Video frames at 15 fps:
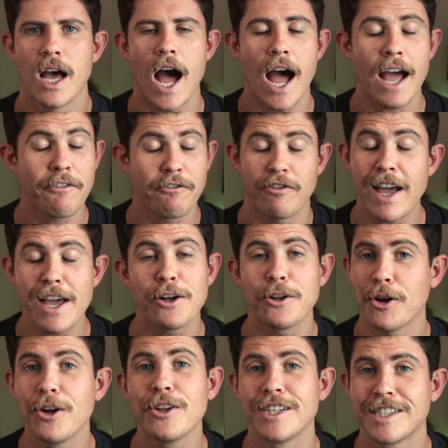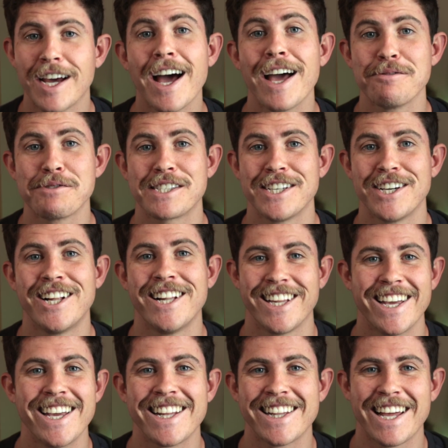I fail all the time still
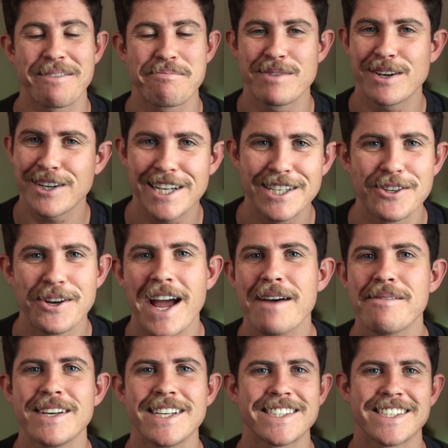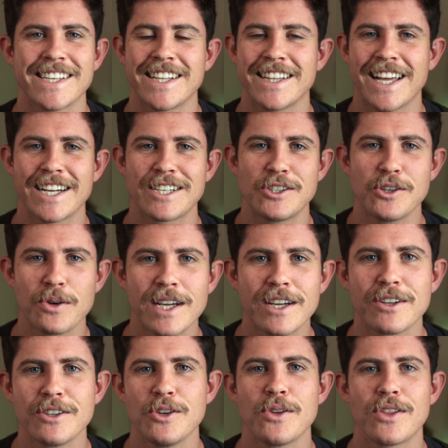in like building new habits and like doing
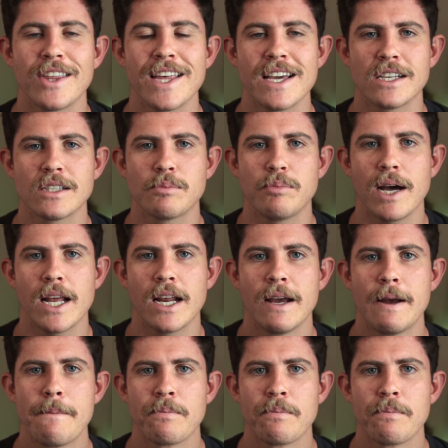new things, but